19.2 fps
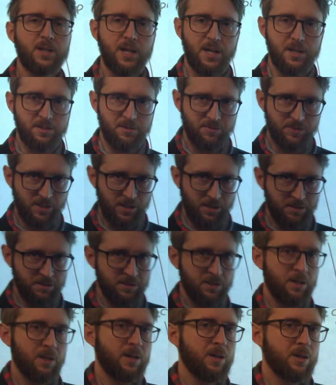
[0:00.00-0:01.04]
kinds of cells
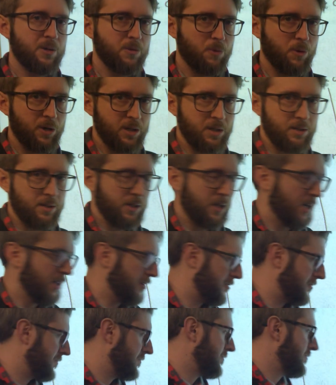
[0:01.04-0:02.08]
working together.